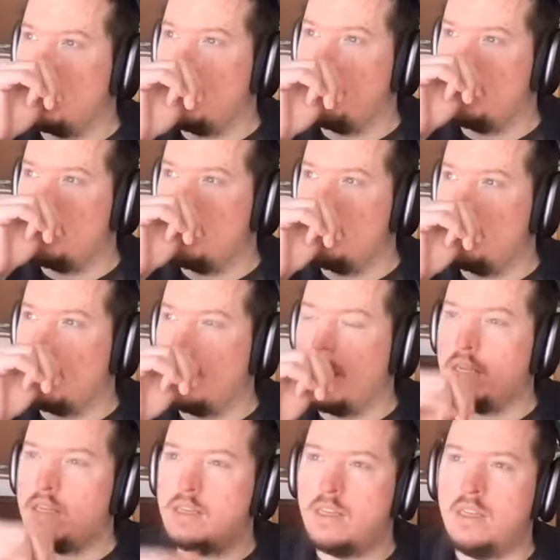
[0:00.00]
So I'm
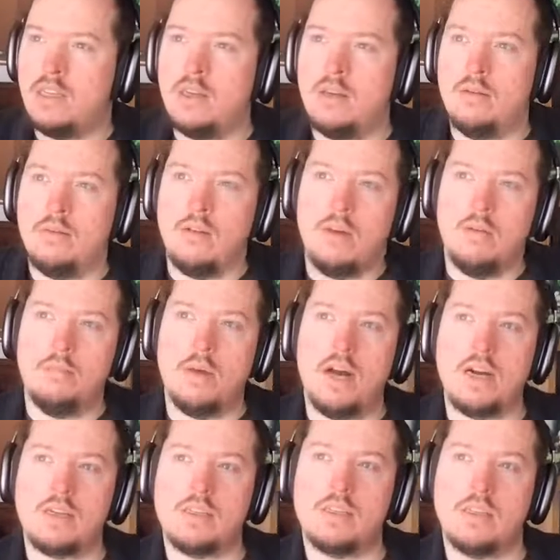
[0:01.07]
guessing that a
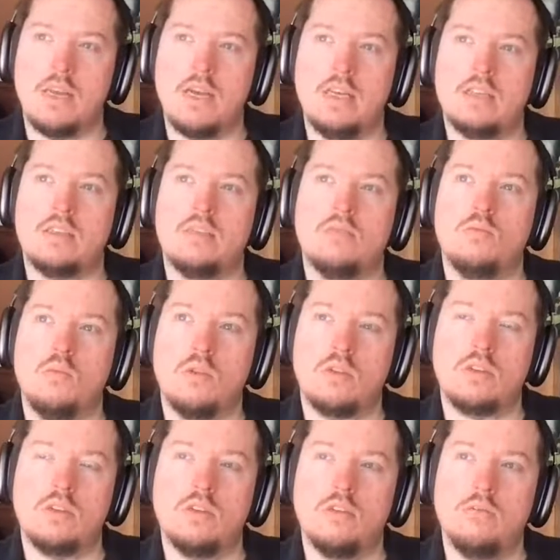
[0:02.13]
box slice
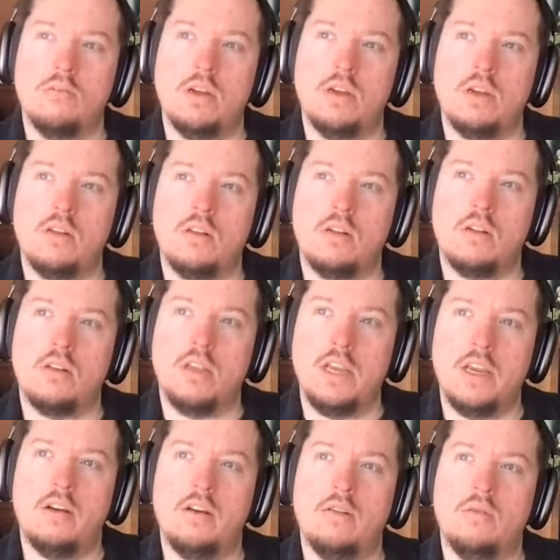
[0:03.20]
works a little bit
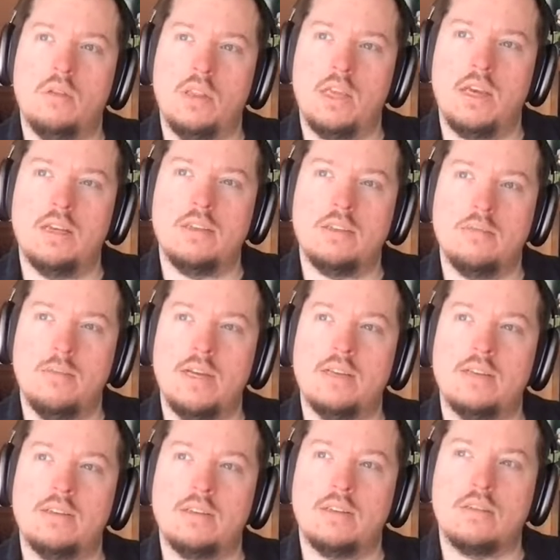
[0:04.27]
cleaner with that
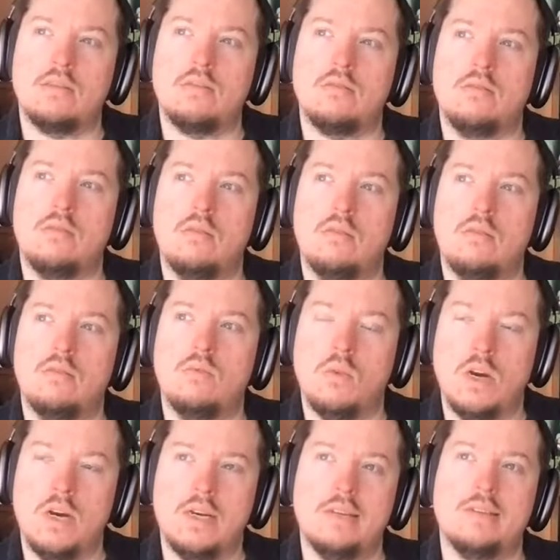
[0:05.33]
semantics
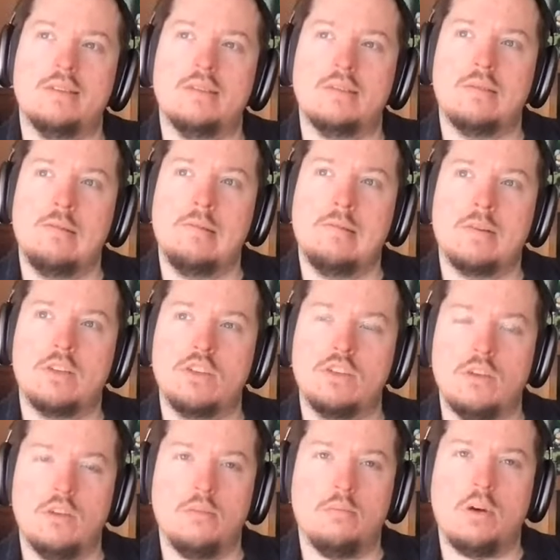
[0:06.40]
wise,
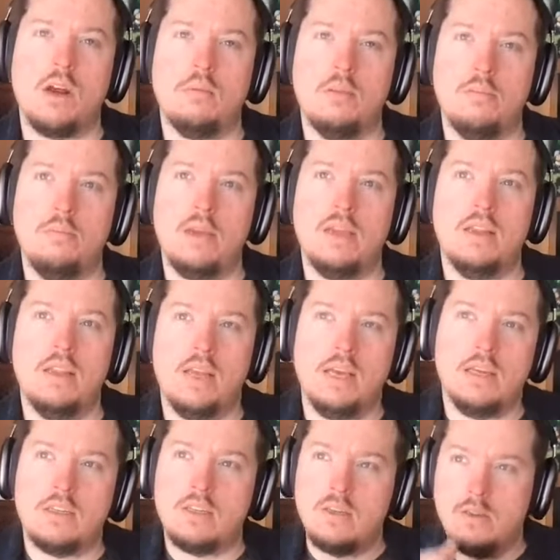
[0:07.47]
because you could probably pin
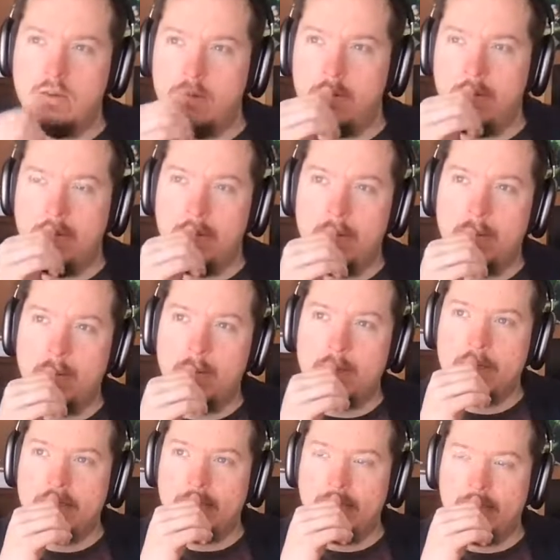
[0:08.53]
that to
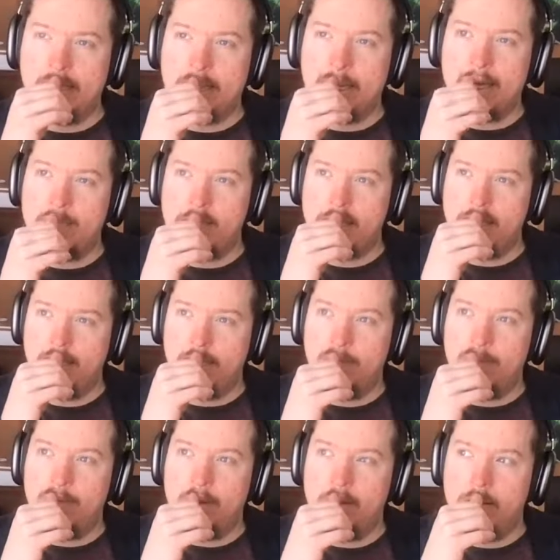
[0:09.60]
get the type
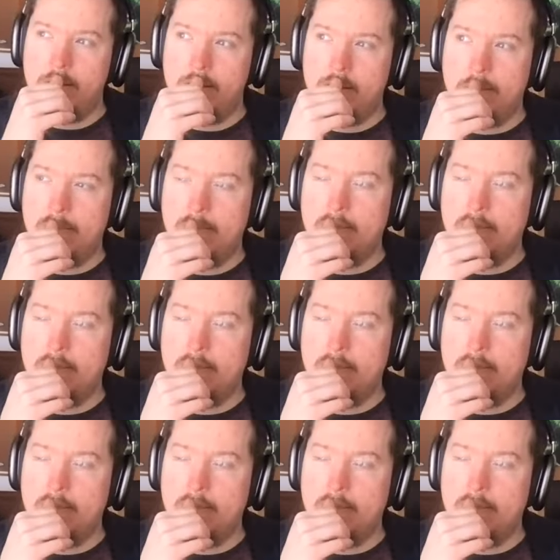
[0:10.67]
safety around it.